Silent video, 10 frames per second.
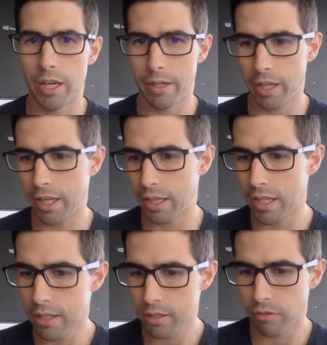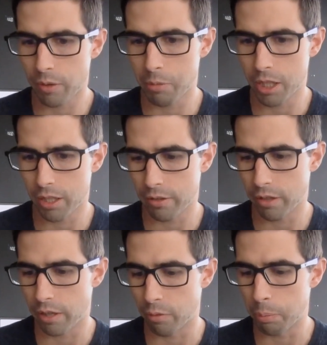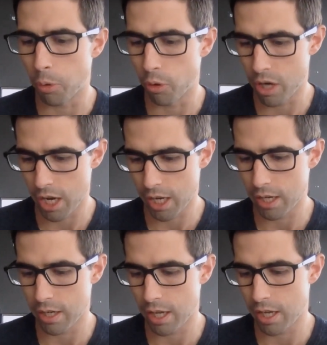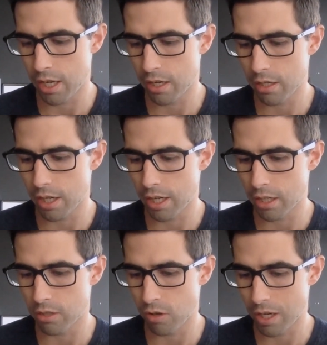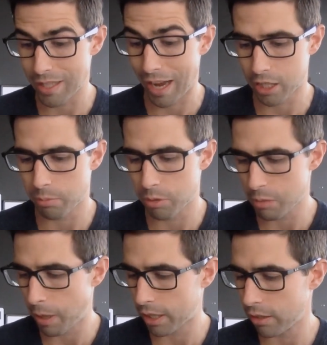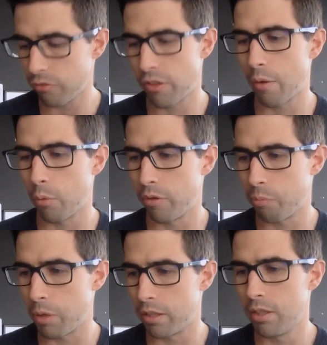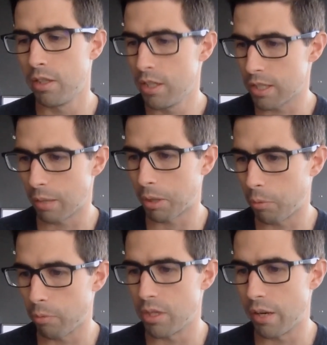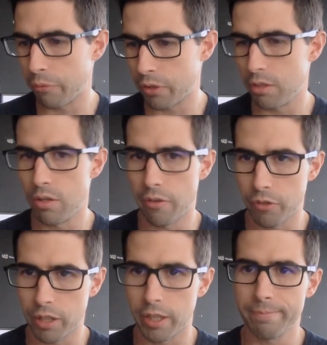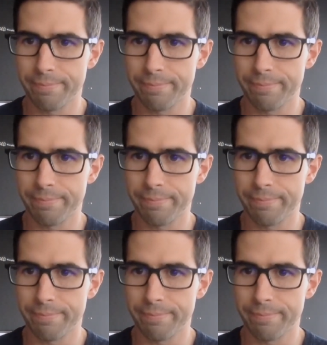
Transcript: at least from a reporting and transaction perspective, that would have been something we would definitely do differently.